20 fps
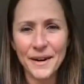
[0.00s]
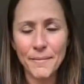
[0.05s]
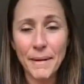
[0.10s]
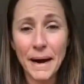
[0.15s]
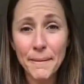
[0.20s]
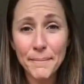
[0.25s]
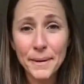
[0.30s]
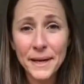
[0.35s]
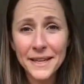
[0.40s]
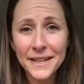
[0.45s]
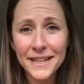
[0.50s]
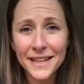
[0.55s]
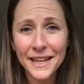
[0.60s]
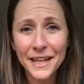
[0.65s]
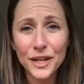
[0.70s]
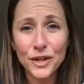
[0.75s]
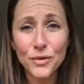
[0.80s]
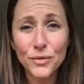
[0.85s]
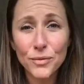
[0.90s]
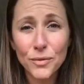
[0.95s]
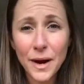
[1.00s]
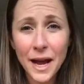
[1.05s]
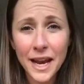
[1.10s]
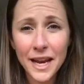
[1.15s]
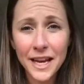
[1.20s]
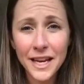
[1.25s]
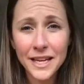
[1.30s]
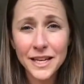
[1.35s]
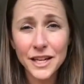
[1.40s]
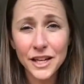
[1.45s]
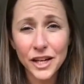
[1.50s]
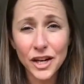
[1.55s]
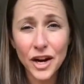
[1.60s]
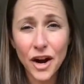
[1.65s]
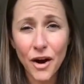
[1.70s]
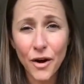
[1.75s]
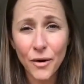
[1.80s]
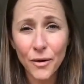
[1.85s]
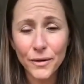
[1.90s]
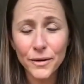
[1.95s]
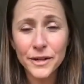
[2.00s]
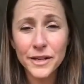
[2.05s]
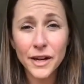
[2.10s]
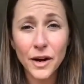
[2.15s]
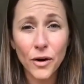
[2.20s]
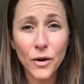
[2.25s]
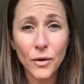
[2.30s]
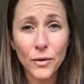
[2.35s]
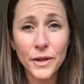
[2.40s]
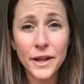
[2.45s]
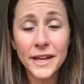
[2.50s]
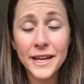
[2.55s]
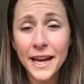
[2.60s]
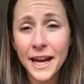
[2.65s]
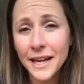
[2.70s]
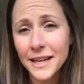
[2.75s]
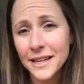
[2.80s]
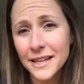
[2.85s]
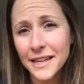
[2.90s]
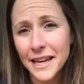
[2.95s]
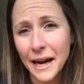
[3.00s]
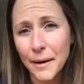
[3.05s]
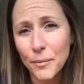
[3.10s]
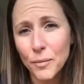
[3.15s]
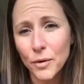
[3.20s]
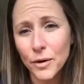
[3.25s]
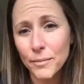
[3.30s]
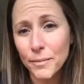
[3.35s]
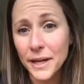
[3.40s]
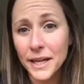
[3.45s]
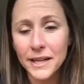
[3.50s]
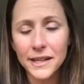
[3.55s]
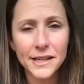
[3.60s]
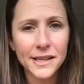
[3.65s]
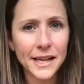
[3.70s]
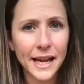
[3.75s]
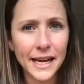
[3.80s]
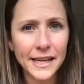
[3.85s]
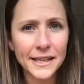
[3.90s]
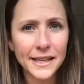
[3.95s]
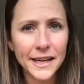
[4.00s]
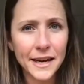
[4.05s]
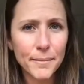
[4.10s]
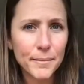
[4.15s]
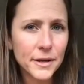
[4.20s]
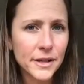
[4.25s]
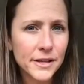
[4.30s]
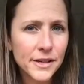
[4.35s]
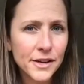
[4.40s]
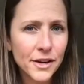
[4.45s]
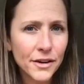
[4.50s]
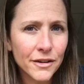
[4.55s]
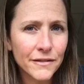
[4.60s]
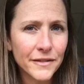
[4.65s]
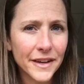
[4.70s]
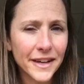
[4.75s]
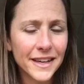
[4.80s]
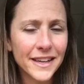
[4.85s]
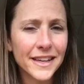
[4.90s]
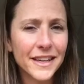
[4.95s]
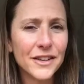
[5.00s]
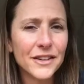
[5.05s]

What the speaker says: My pizza is ready to go. So the next step would be to slice it up and serve it.